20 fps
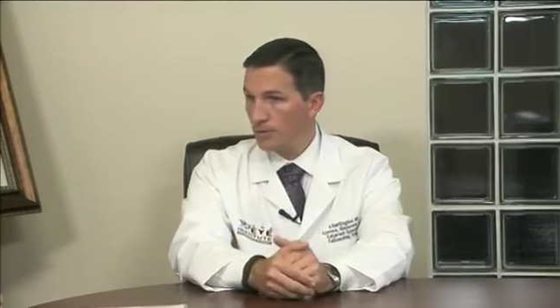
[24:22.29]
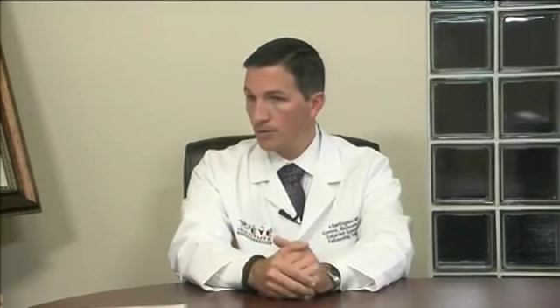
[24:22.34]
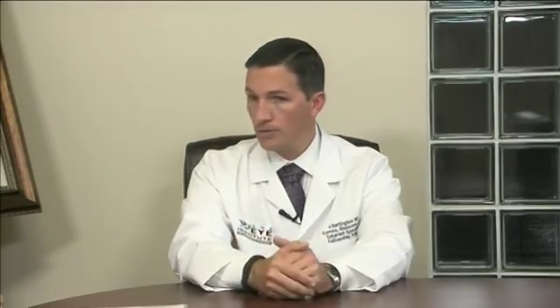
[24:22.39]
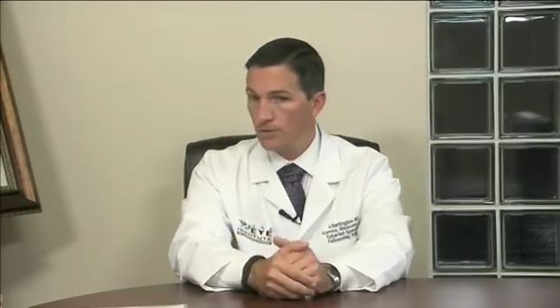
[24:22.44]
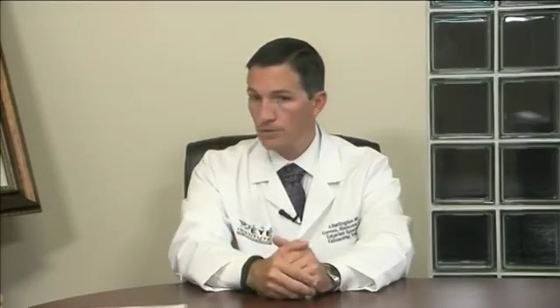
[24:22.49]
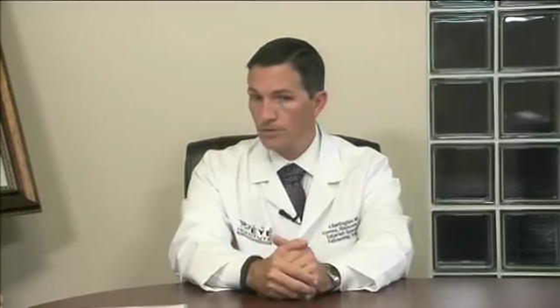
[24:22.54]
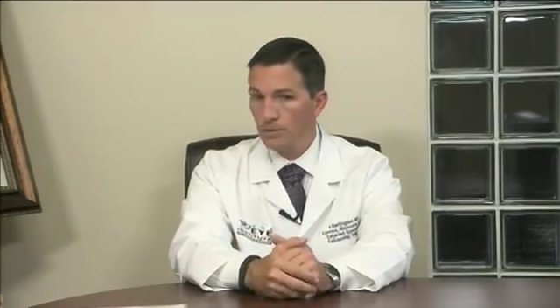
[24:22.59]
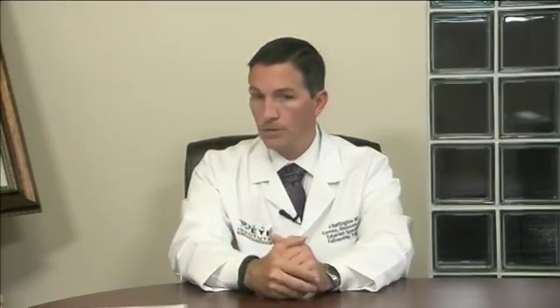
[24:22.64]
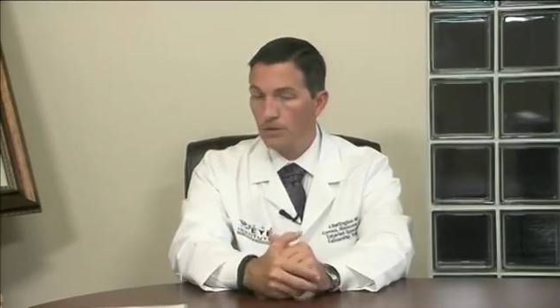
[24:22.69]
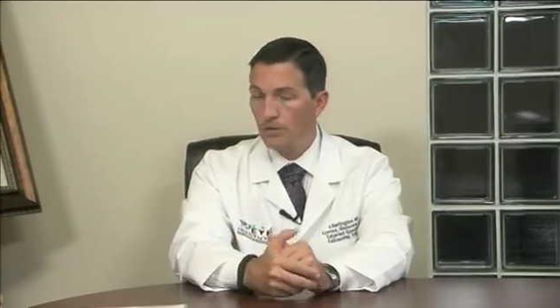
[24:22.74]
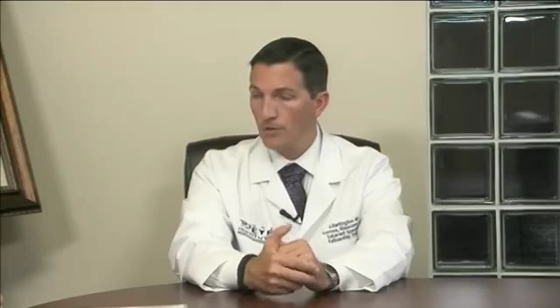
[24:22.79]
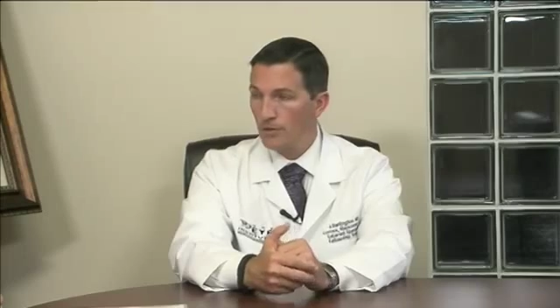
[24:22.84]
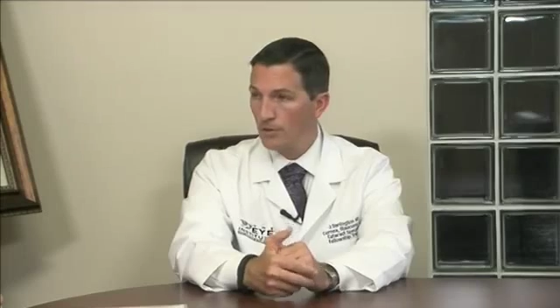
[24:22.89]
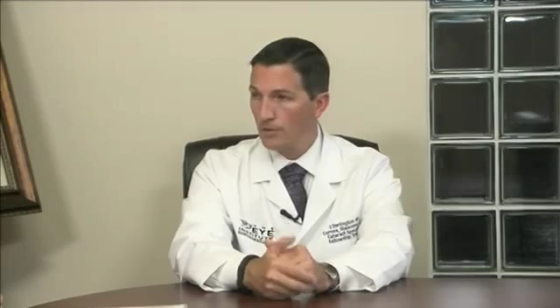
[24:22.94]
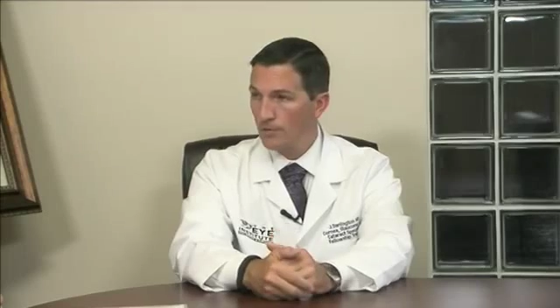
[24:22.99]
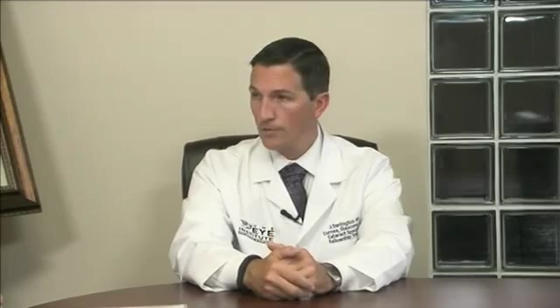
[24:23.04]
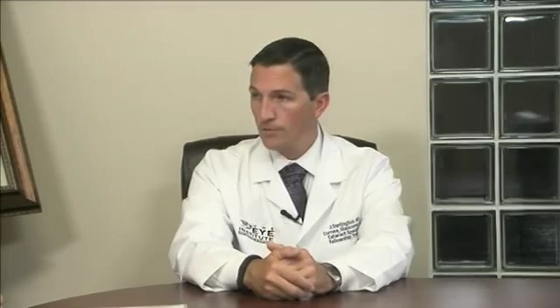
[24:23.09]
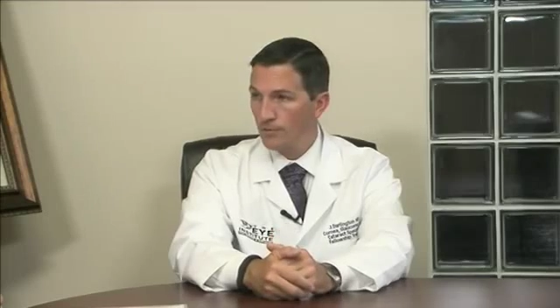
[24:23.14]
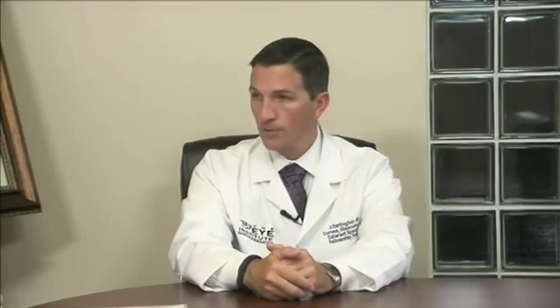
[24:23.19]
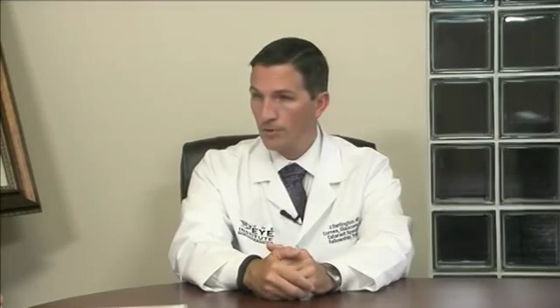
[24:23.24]
It's
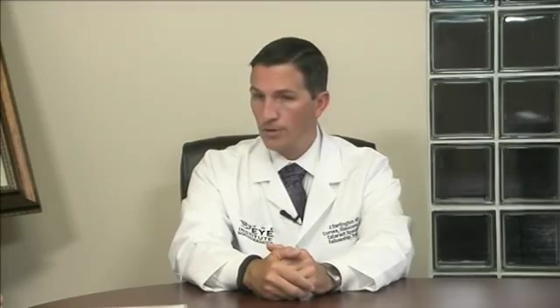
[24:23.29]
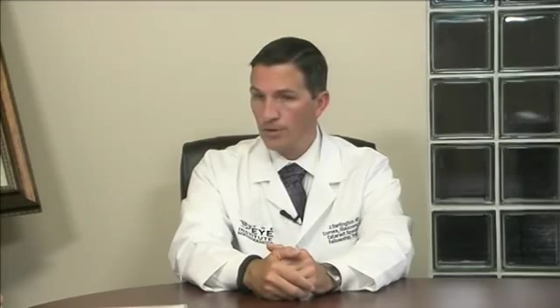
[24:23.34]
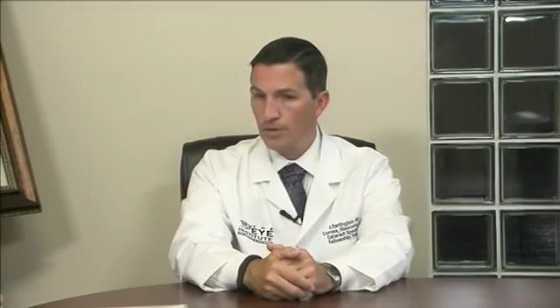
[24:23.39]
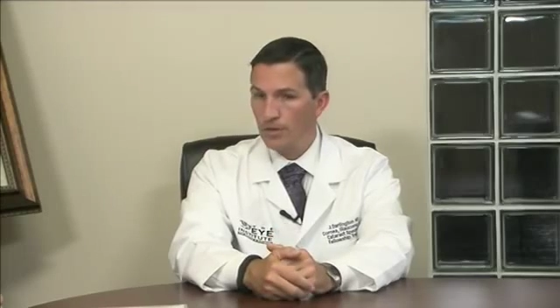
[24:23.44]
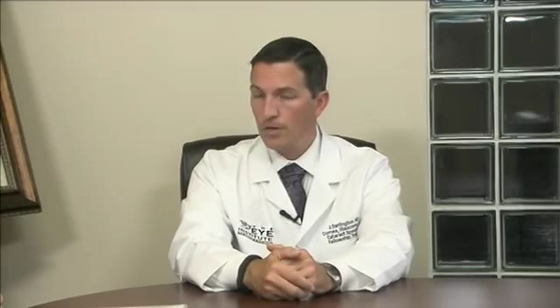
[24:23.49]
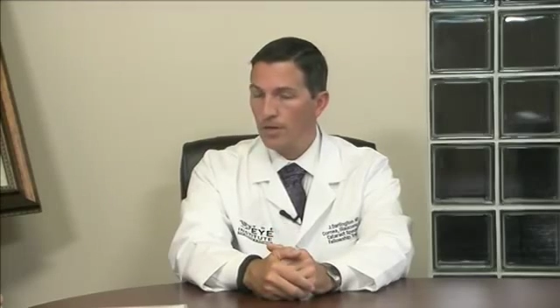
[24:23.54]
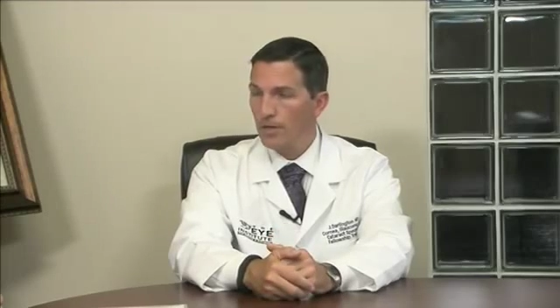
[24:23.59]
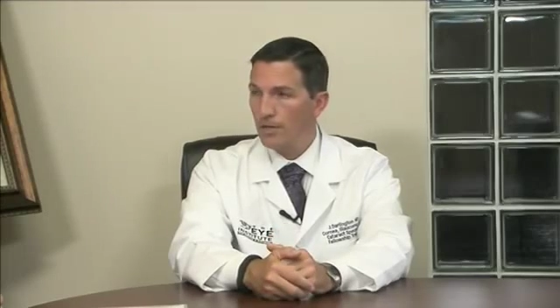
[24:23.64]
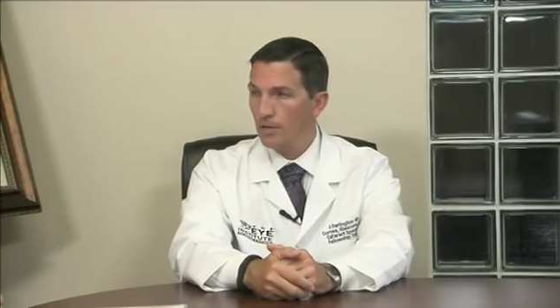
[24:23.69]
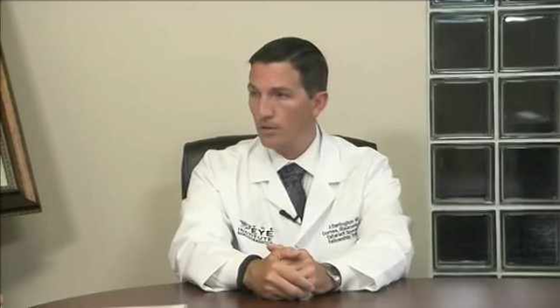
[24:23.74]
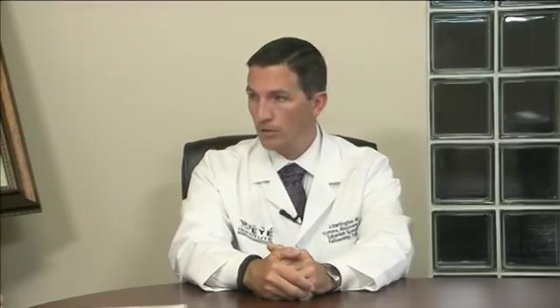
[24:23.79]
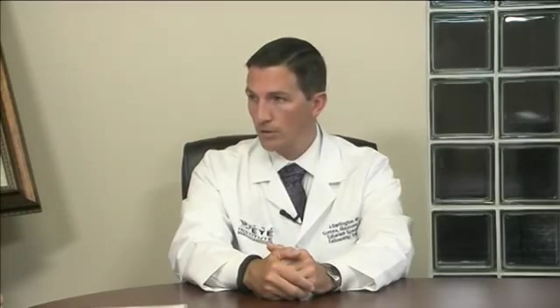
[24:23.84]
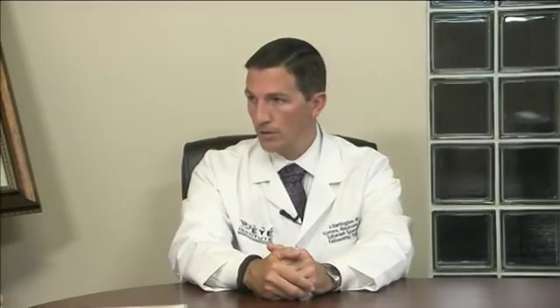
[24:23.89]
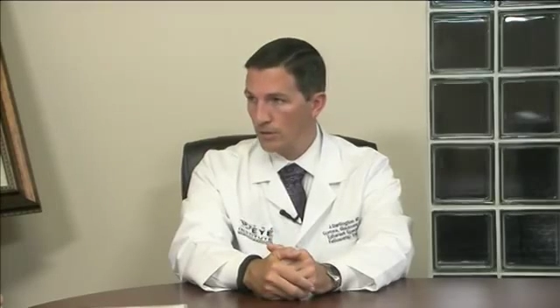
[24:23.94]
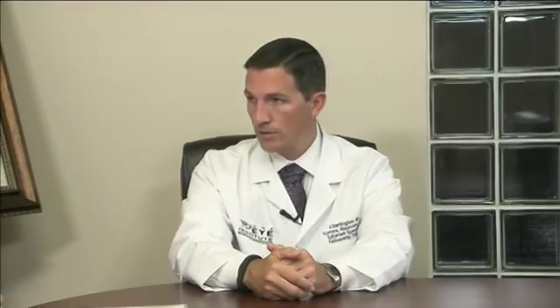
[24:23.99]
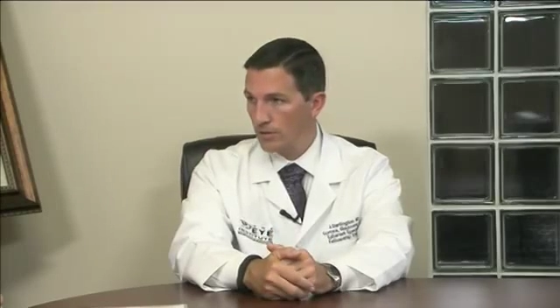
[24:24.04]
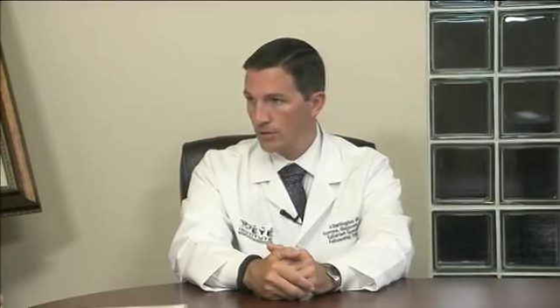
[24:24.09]
healthier for their eye in the long